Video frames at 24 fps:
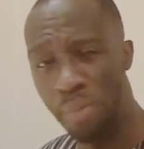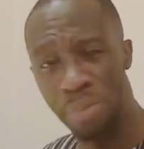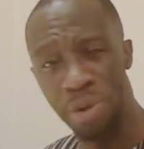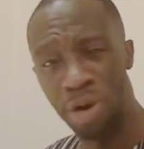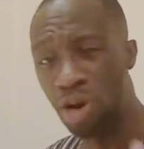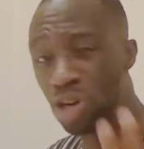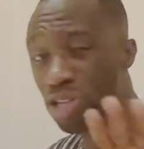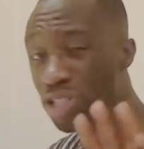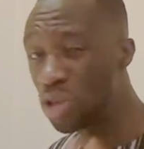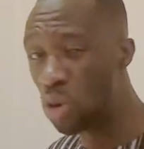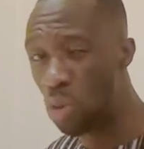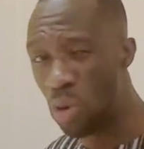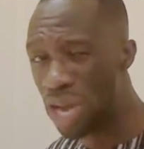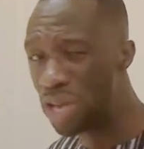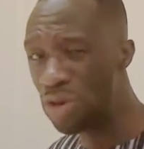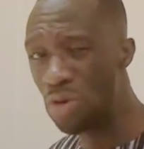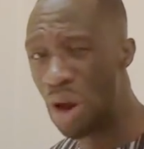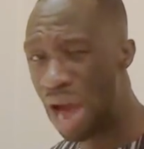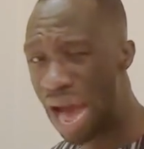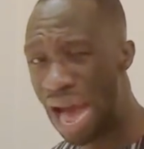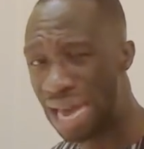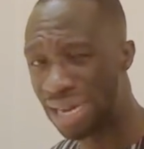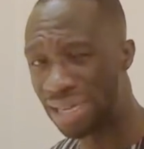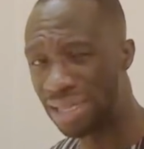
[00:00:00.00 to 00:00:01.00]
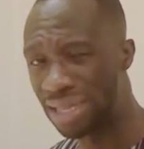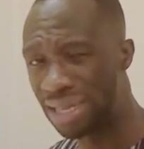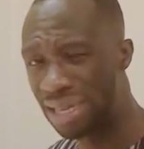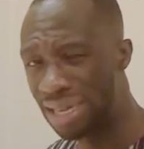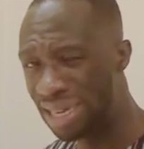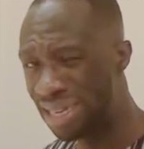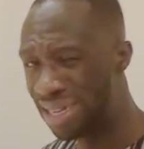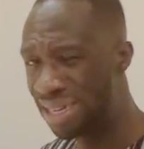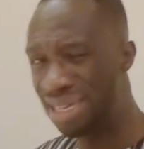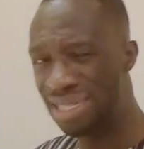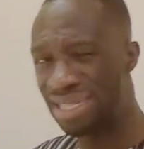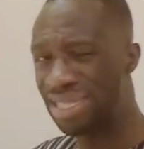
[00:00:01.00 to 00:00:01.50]
Because the way you act
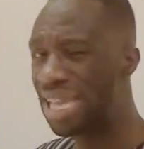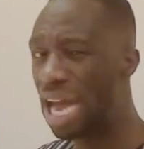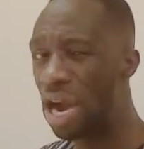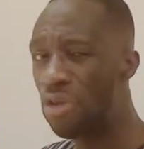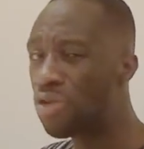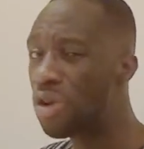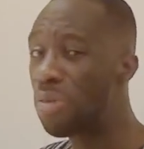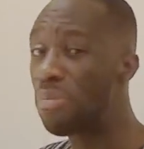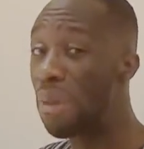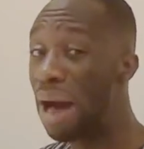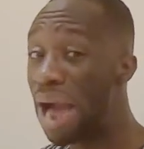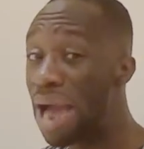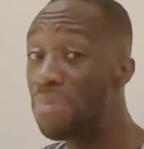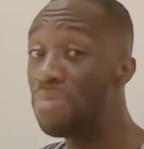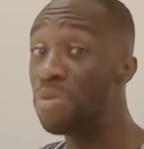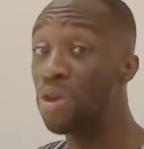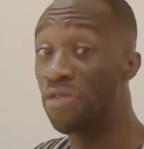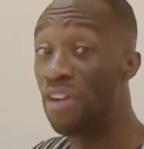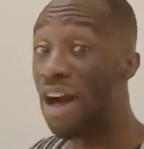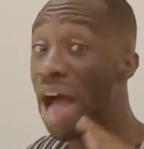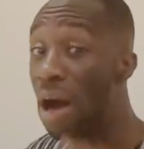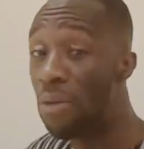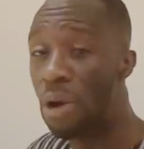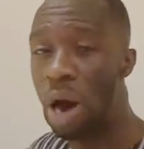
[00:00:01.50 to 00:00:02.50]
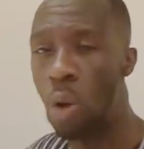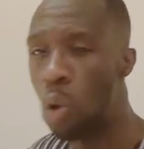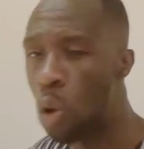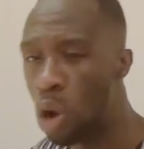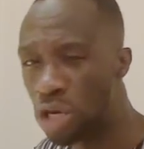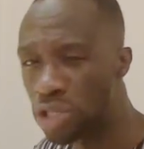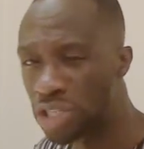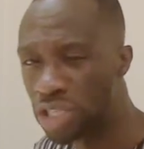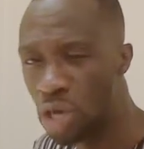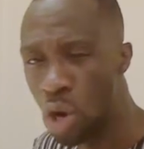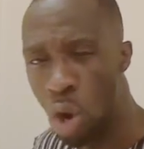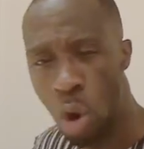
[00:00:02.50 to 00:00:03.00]
does not remind me of how I
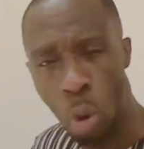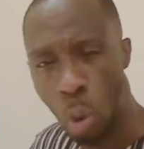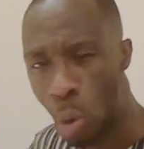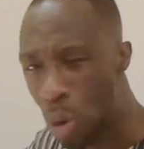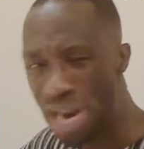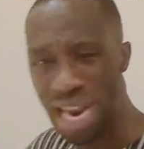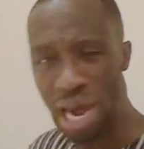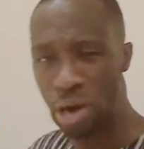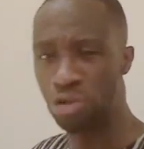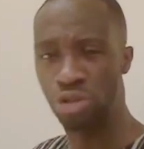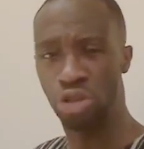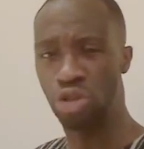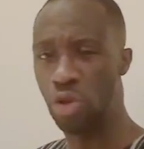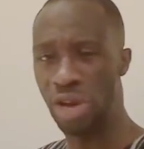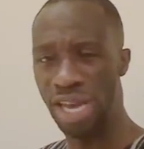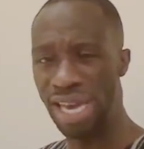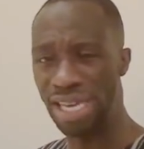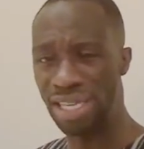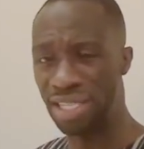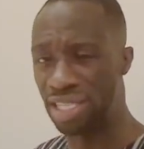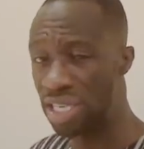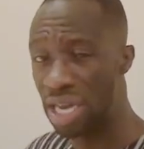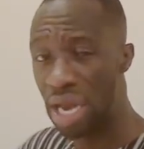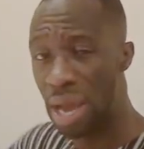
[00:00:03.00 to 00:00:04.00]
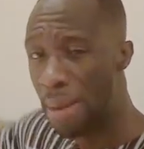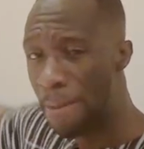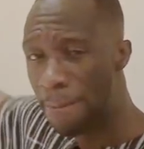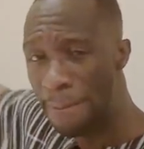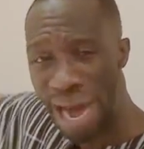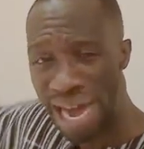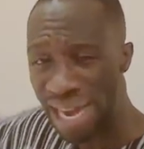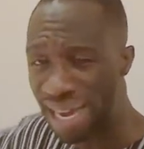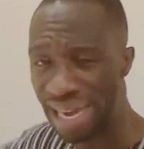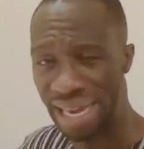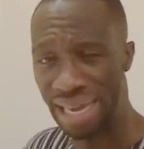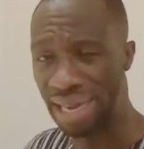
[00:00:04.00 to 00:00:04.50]
was when I was your age
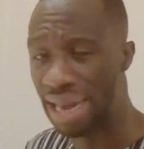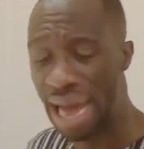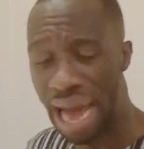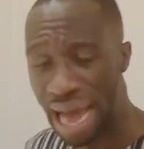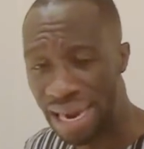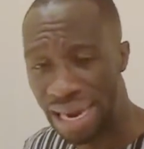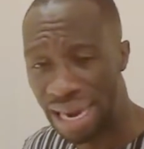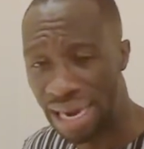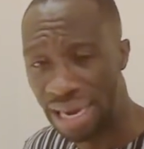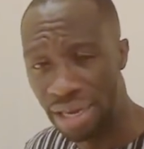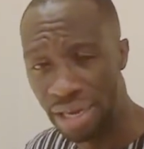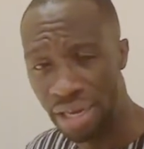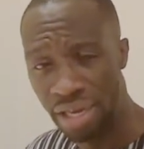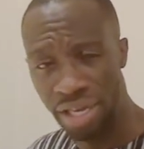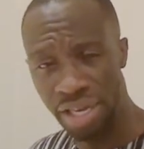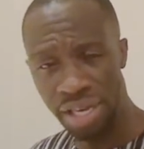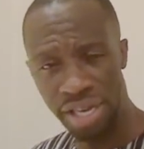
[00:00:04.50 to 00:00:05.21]
back in Ghana.